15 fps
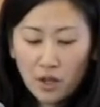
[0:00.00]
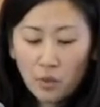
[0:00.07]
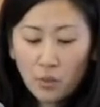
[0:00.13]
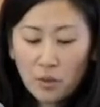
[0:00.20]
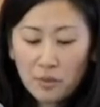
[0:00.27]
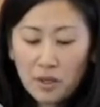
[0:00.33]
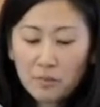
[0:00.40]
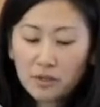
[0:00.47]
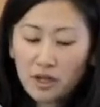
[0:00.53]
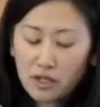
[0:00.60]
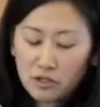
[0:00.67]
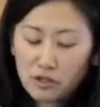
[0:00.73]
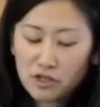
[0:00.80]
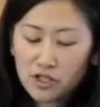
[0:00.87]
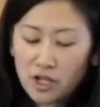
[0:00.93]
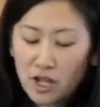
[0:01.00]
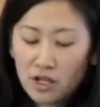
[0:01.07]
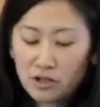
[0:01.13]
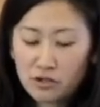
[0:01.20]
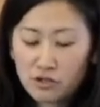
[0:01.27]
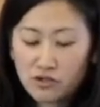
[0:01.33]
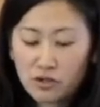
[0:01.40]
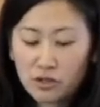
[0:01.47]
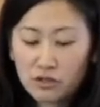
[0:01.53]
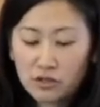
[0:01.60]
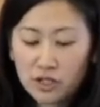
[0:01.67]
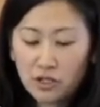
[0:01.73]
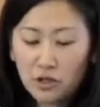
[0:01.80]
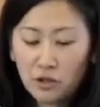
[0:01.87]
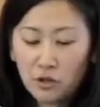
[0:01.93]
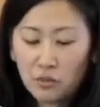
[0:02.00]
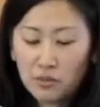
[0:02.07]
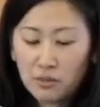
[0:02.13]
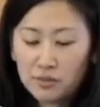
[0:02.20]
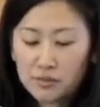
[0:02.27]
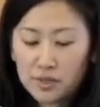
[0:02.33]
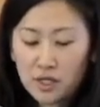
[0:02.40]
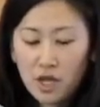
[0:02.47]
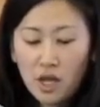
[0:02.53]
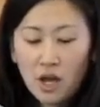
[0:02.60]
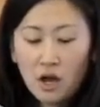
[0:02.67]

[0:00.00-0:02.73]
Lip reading: where people understand their struggles and hopes,